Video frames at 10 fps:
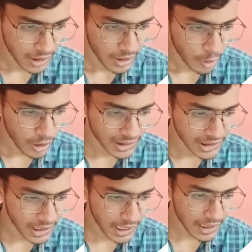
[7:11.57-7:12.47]
You can see
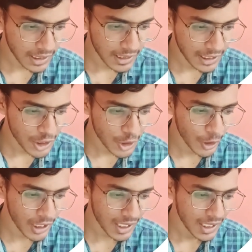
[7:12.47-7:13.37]
that it is
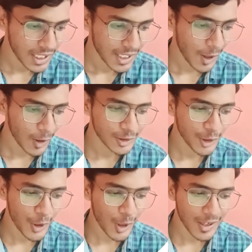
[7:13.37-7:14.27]
showing
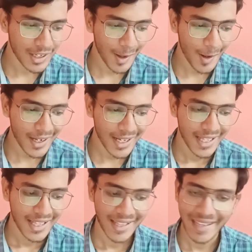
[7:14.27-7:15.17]
console.log
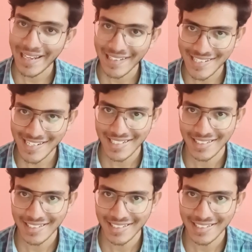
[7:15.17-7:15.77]
age.